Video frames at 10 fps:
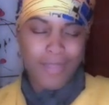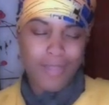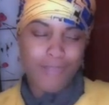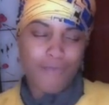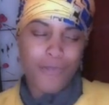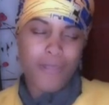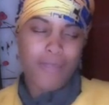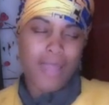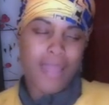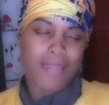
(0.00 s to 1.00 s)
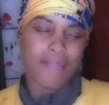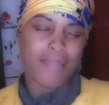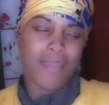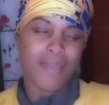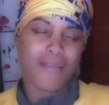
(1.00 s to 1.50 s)
If we are lying
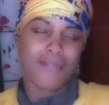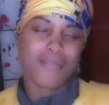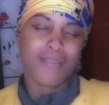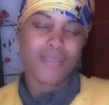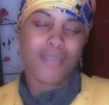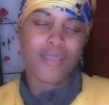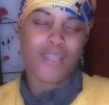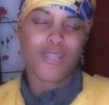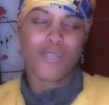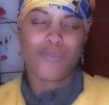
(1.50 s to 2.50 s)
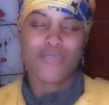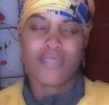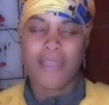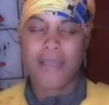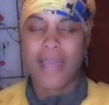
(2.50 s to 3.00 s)
down,
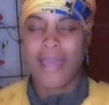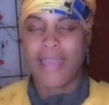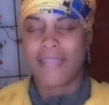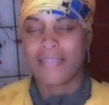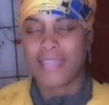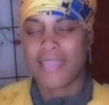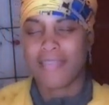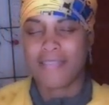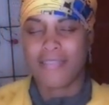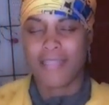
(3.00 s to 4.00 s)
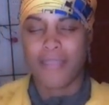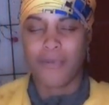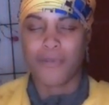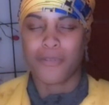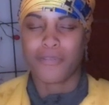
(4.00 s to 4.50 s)
closing our eyes, gazing
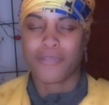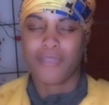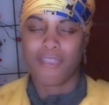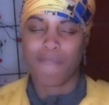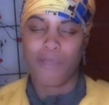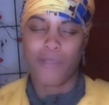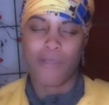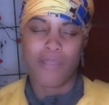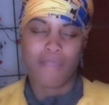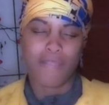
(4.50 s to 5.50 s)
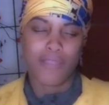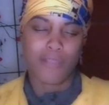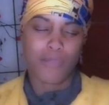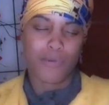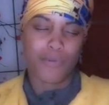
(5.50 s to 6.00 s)
downward. If we are in a
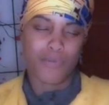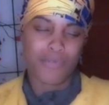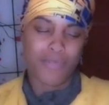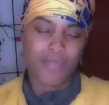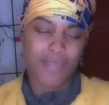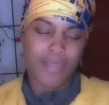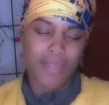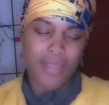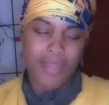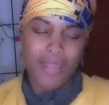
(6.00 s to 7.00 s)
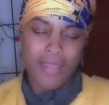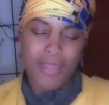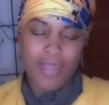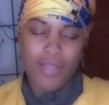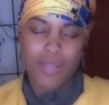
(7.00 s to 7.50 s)
seated pose,
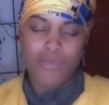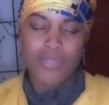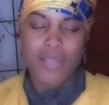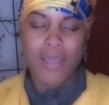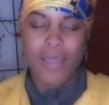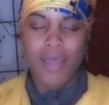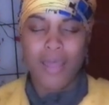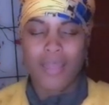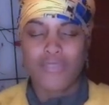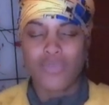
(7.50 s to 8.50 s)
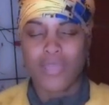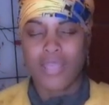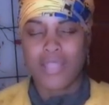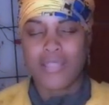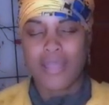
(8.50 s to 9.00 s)
closing our eyes or
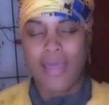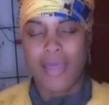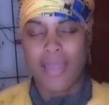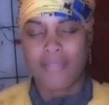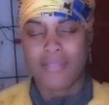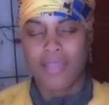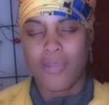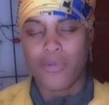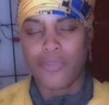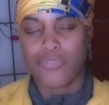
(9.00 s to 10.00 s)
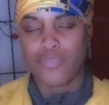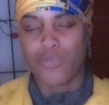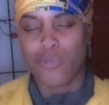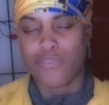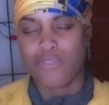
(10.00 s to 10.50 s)
gazing our eyes downward
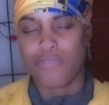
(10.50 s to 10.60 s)
towards the